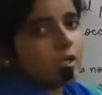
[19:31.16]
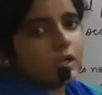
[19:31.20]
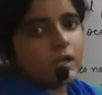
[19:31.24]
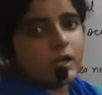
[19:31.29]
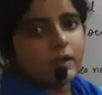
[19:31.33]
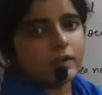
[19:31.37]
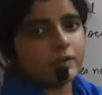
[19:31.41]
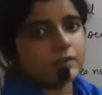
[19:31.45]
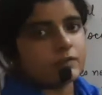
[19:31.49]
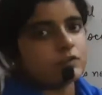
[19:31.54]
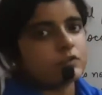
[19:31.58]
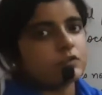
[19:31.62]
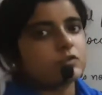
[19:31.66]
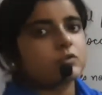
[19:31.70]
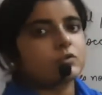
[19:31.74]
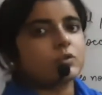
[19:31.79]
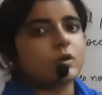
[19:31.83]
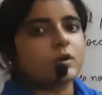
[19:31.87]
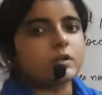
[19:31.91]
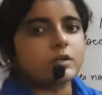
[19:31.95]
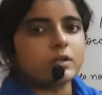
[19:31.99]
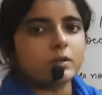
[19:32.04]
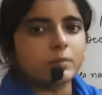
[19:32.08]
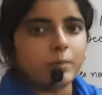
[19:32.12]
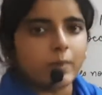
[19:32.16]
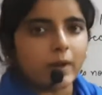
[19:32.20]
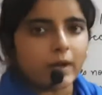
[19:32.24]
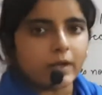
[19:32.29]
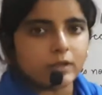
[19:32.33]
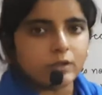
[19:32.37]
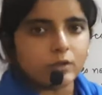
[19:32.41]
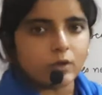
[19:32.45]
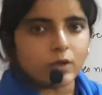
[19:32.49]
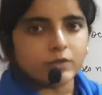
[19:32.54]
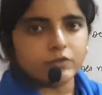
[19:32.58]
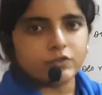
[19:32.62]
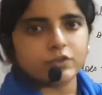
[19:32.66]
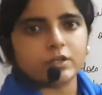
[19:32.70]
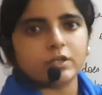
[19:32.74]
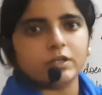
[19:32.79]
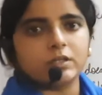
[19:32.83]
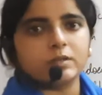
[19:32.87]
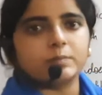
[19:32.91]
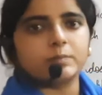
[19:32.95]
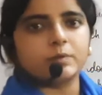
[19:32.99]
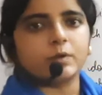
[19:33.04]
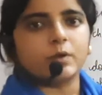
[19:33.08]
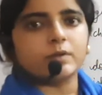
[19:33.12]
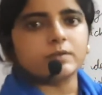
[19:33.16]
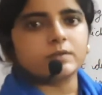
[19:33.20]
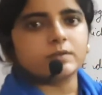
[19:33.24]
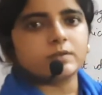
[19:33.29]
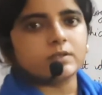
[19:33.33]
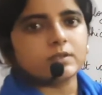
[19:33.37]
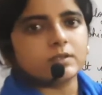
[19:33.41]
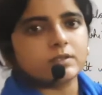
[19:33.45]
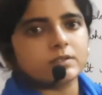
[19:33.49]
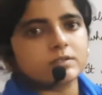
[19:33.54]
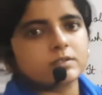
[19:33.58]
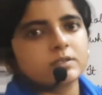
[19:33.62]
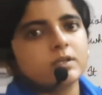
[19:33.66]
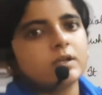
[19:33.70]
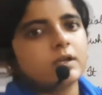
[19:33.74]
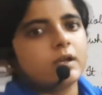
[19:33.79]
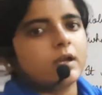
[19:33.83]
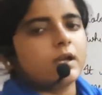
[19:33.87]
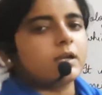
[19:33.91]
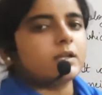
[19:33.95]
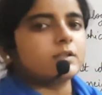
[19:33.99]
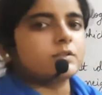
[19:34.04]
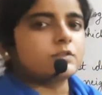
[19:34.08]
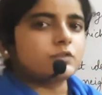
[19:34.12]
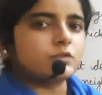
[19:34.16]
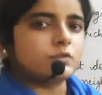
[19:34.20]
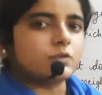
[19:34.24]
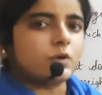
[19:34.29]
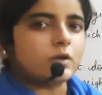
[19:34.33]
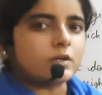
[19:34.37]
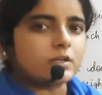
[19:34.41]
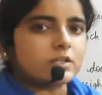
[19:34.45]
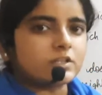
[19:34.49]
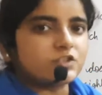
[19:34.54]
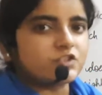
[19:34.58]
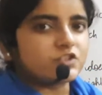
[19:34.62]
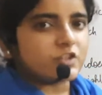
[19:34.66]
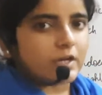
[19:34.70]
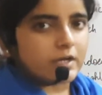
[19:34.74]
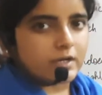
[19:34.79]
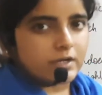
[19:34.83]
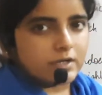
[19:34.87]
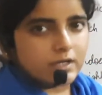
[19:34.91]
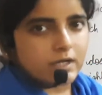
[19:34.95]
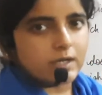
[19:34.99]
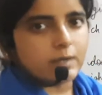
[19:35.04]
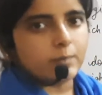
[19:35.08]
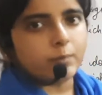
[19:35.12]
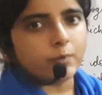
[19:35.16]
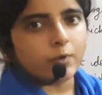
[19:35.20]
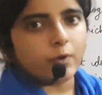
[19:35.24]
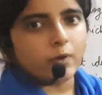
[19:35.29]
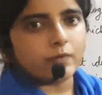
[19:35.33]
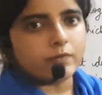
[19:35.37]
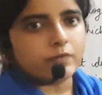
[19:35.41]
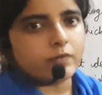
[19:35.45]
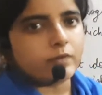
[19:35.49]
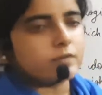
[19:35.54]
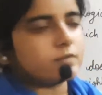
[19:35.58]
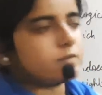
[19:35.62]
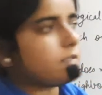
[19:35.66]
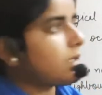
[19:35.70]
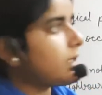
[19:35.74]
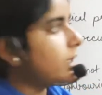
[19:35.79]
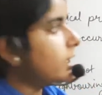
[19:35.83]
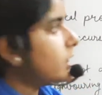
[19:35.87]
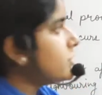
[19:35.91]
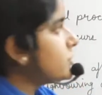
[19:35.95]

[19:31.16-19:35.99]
it is not a biological process. It is not a general process. It